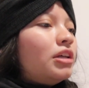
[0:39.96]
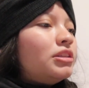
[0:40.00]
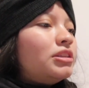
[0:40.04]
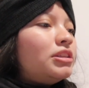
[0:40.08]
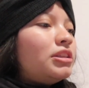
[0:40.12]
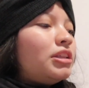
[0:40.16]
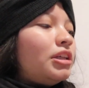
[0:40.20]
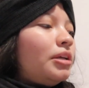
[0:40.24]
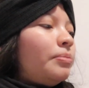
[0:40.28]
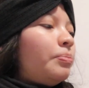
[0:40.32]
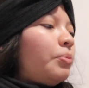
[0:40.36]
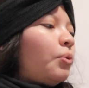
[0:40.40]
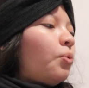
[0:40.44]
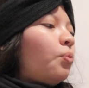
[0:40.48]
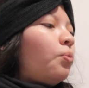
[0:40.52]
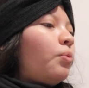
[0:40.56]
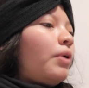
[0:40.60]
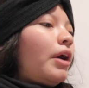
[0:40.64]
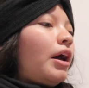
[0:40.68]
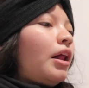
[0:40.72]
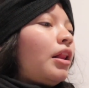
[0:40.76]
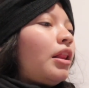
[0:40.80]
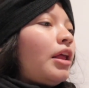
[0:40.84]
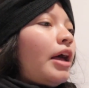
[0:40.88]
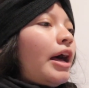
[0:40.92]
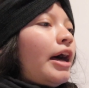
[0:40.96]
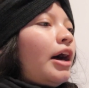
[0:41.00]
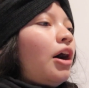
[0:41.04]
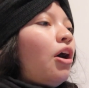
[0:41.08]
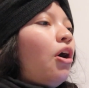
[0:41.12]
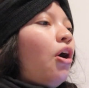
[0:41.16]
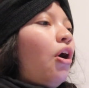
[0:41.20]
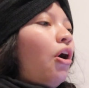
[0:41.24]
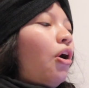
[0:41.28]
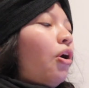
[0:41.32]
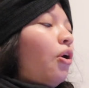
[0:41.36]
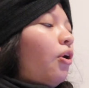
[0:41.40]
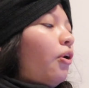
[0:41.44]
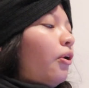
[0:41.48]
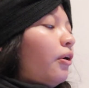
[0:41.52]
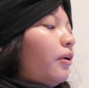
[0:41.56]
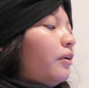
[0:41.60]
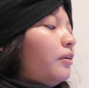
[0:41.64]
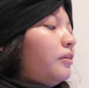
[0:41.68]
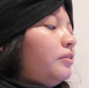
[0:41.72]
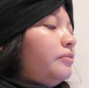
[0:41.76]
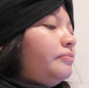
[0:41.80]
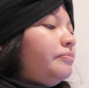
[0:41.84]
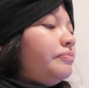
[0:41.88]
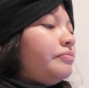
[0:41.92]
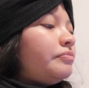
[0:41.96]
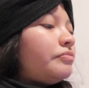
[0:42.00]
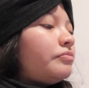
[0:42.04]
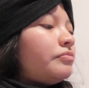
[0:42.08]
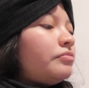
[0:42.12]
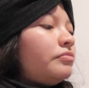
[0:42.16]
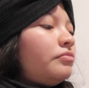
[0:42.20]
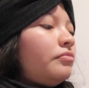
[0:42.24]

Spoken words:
sleep well at all